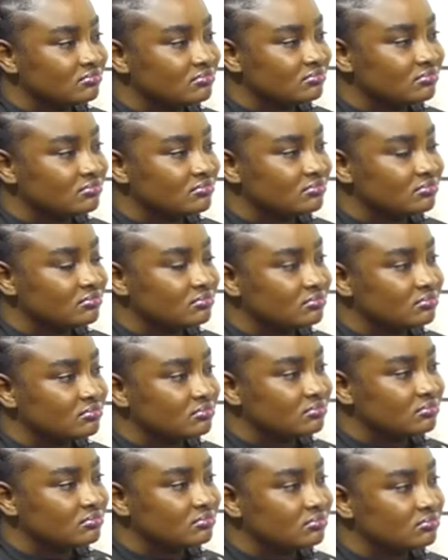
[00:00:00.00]

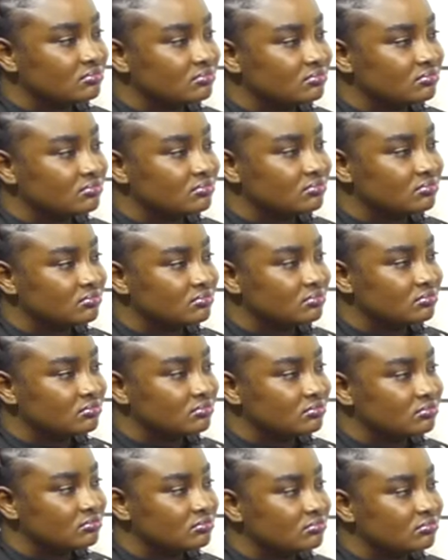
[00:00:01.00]

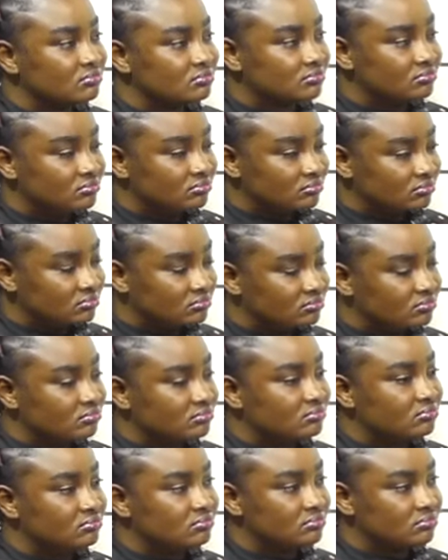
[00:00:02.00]

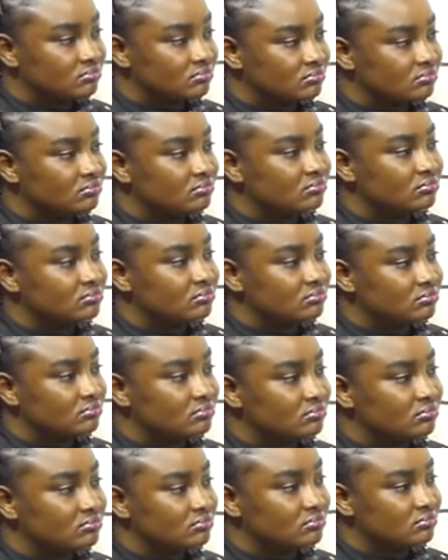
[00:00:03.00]

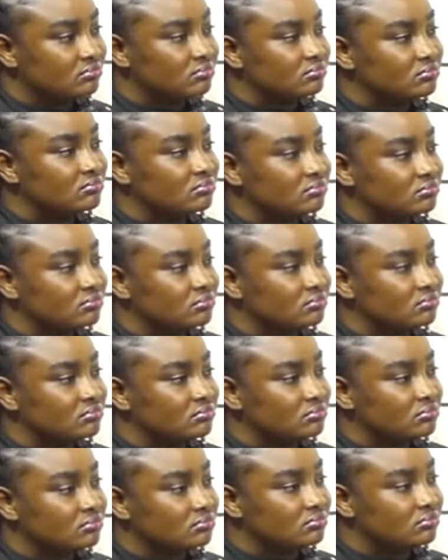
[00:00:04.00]

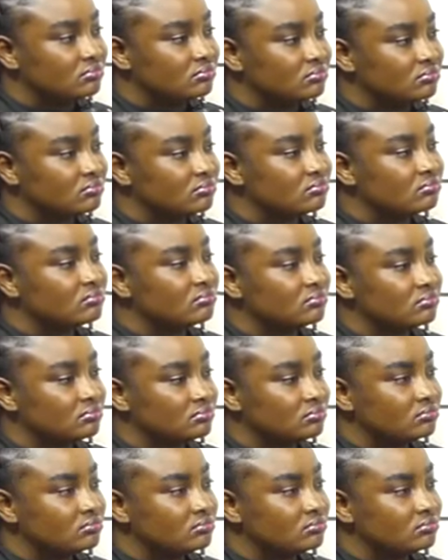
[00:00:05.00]
(silent)